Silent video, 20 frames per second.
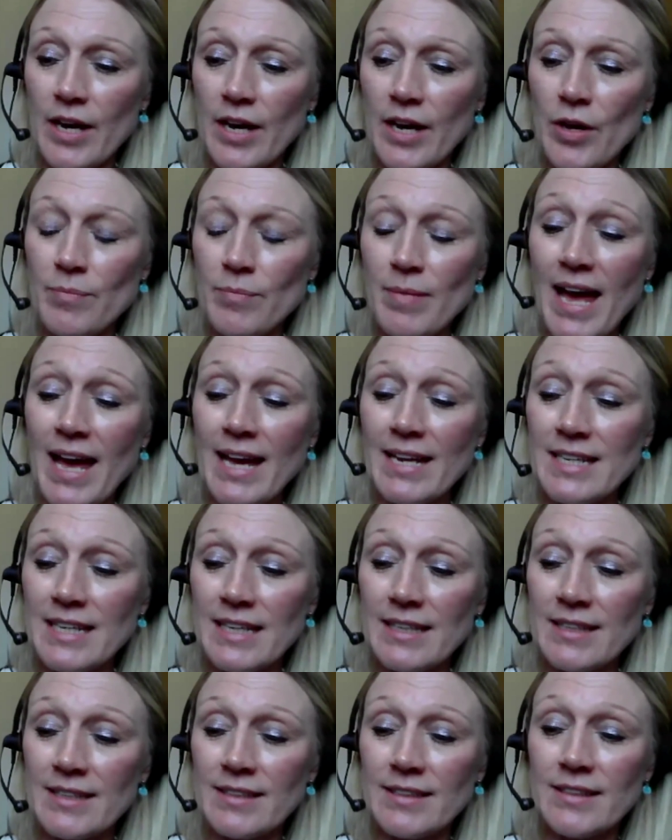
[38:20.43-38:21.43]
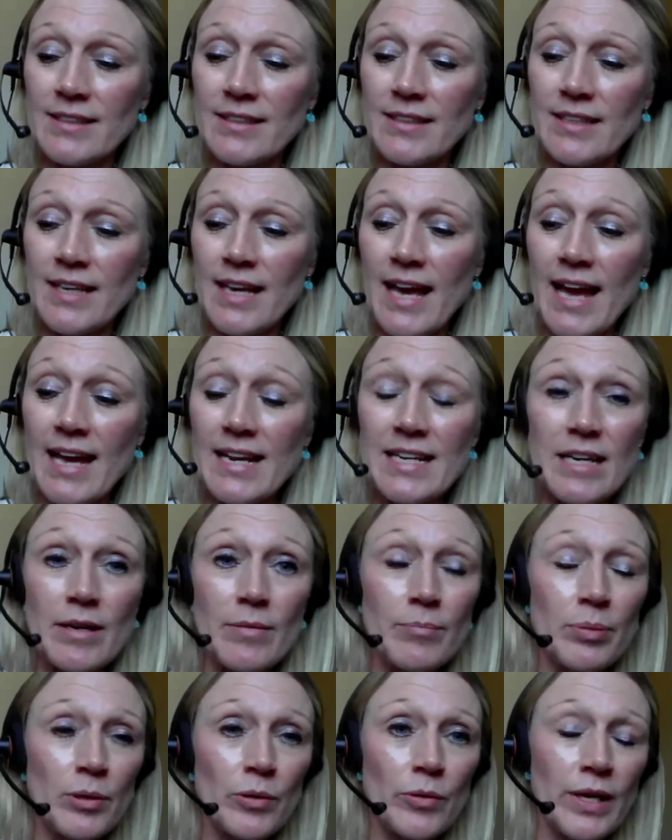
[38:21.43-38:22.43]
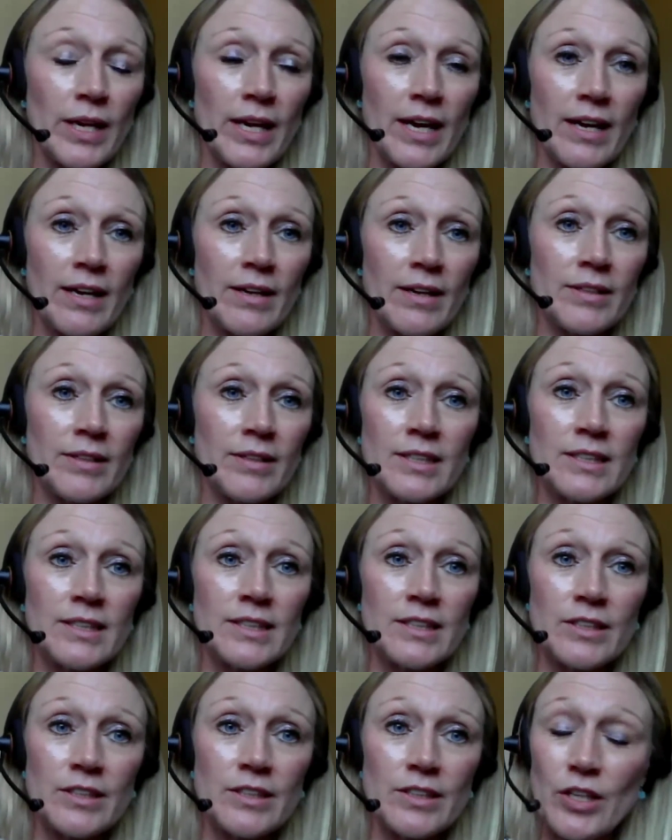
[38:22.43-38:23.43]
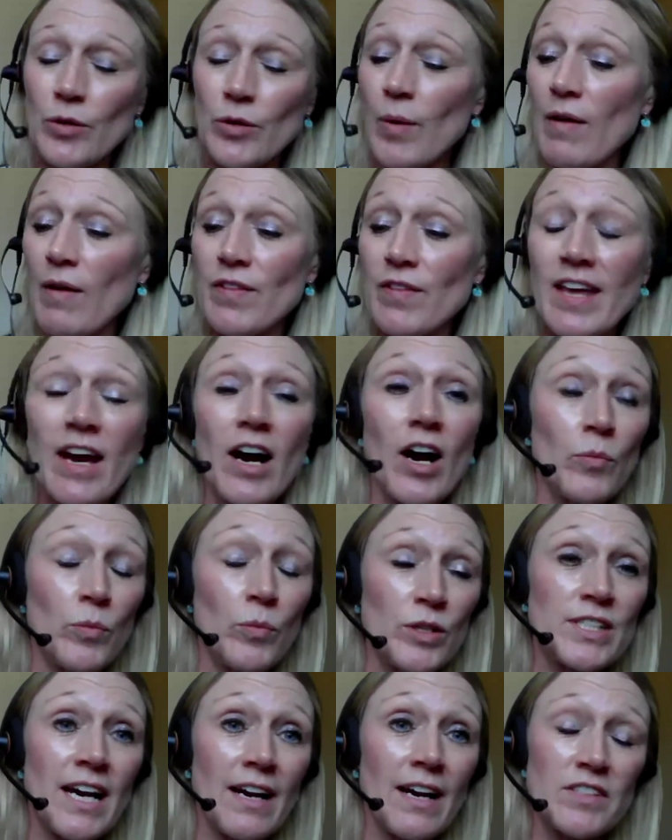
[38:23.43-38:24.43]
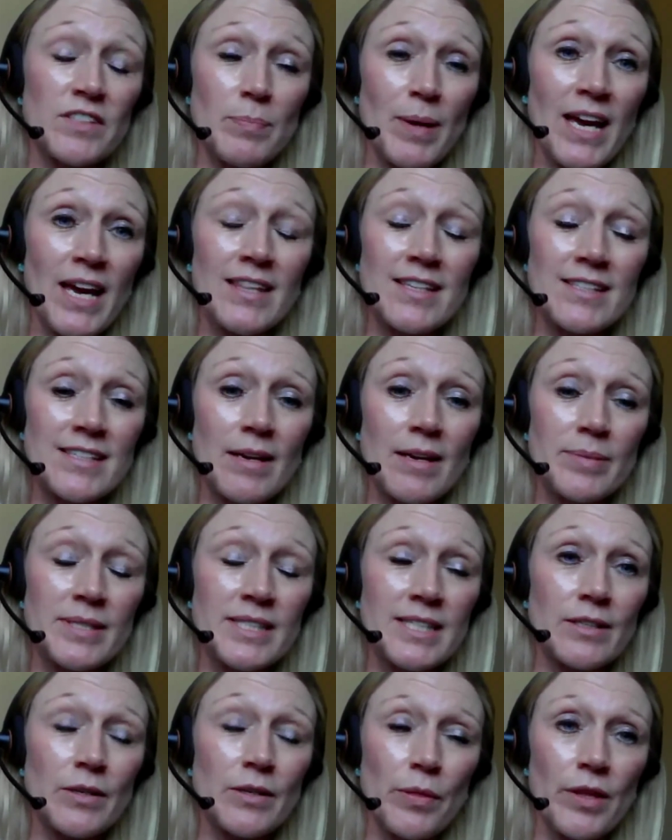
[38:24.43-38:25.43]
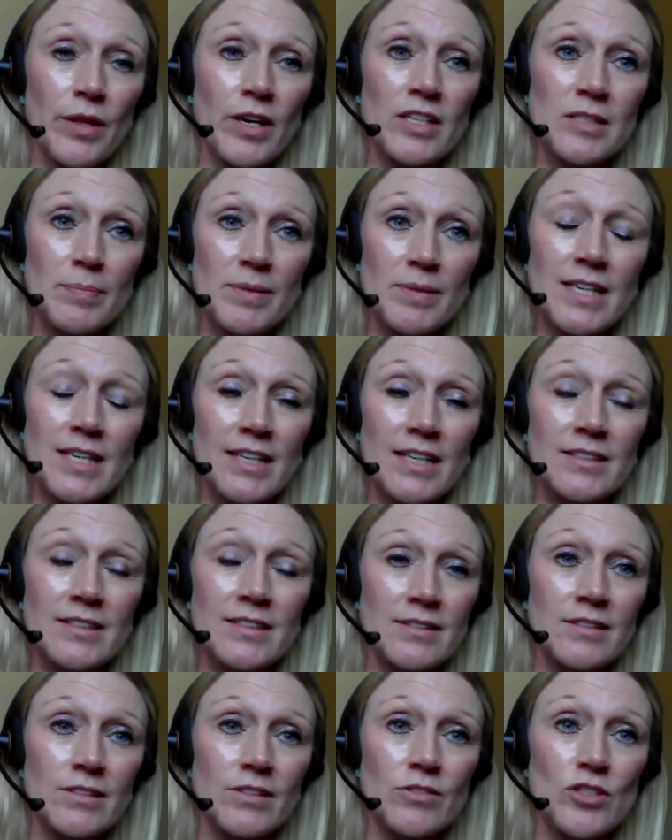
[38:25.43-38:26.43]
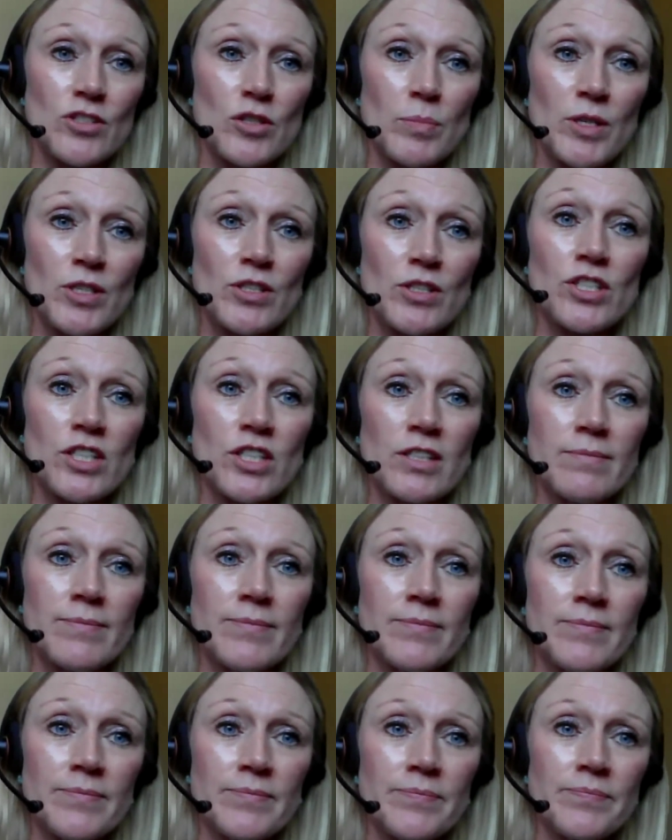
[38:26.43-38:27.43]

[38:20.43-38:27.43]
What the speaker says: Any employer, whoever they are, would have to pay the 10% or 30% contribution.